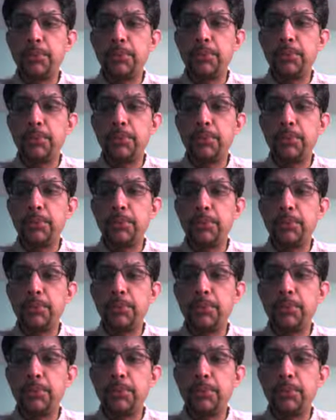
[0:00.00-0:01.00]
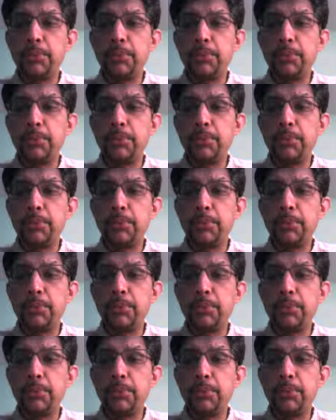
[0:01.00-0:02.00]
on the to actually
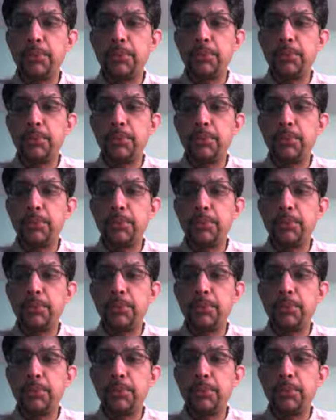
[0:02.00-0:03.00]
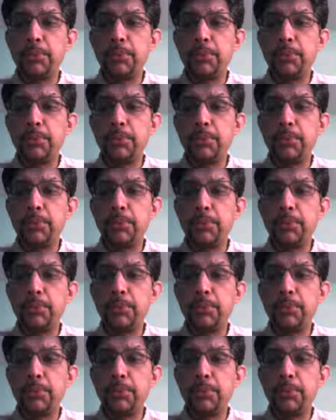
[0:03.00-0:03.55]
go and push on the score